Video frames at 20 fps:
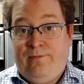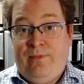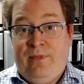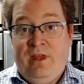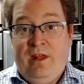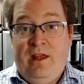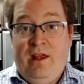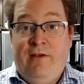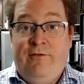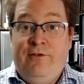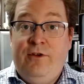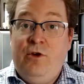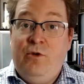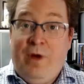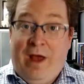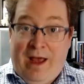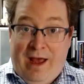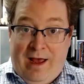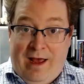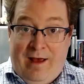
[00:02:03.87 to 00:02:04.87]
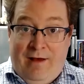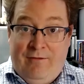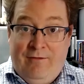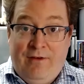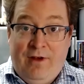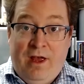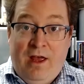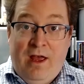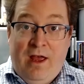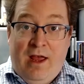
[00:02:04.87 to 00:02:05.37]
If you have
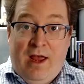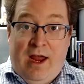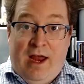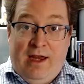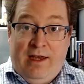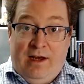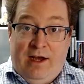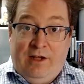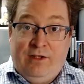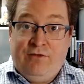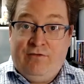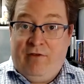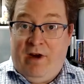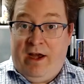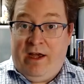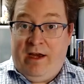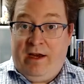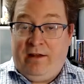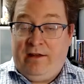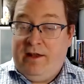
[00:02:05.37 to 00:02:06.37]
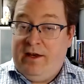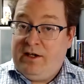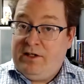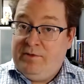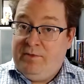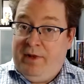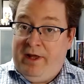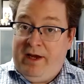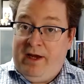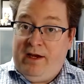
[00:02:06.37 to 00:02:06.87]
a nice writing that
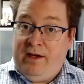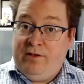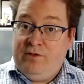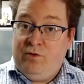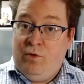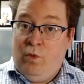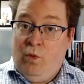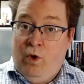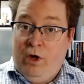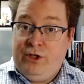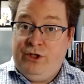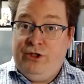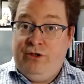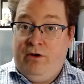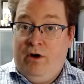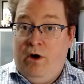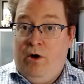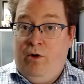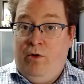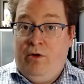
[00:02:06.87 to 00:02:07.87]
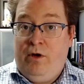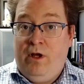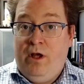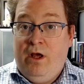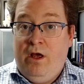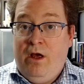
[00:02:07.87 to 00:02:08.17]
explains what you're owed,